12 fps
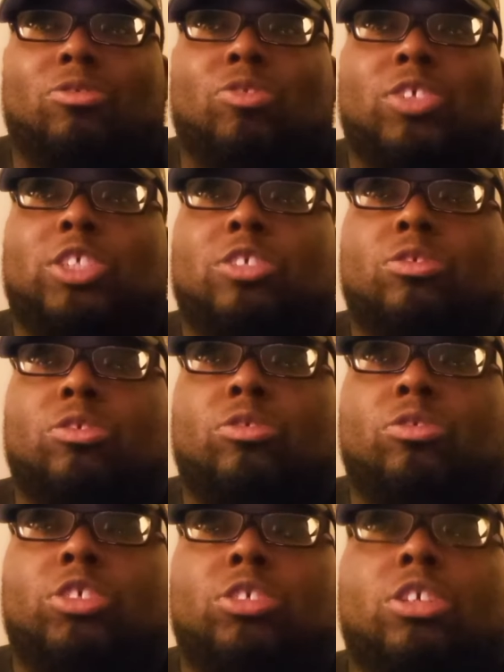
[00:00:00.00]

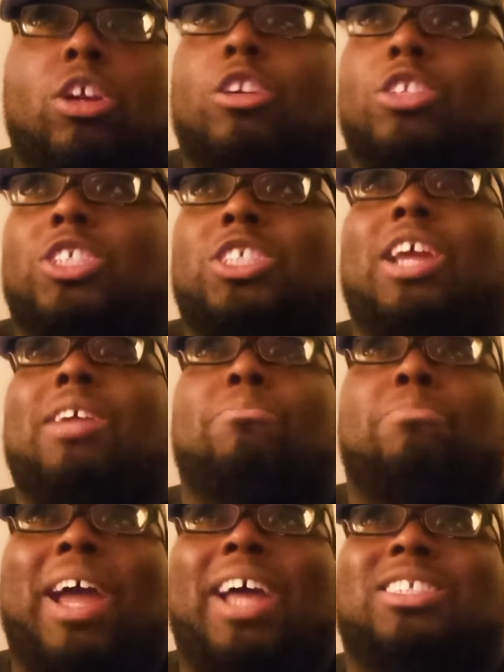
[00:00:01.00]

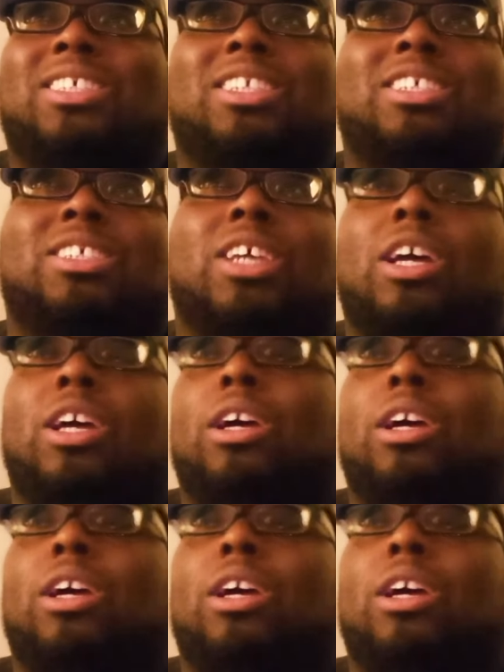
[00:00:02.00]
regurgitating back to this